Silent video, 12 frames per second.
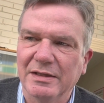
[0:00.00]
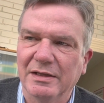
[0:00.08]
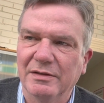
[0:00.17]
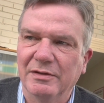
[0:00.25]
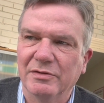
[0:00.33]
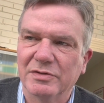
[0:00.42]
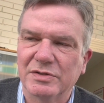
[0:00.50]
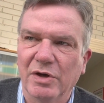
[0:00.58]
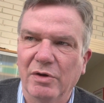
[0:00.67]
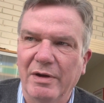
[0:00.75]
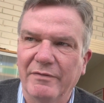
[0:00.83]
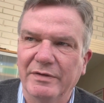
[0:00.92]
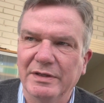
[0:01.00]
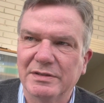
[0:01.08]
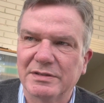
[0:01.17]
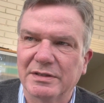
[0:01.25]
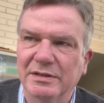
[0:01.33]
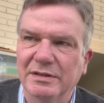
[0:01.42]
that there's no
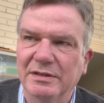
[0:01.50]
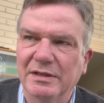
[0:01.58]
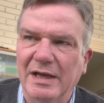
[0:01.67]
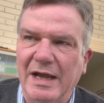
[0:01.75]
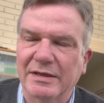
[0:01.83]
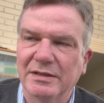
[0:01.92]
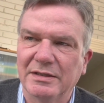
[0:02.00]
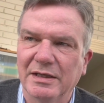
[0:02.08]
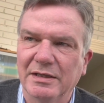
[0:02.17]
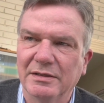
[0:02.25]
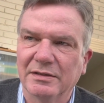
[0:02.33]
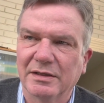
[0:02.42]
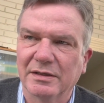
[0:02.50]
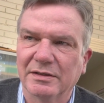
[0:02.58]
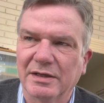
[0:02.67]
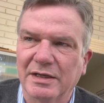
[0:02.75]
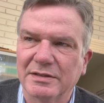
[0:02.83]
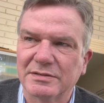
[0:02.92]
evidence that Accutane can
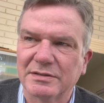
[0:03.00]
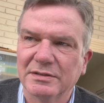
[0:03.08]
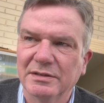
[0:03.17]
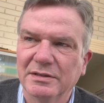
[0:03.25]
cause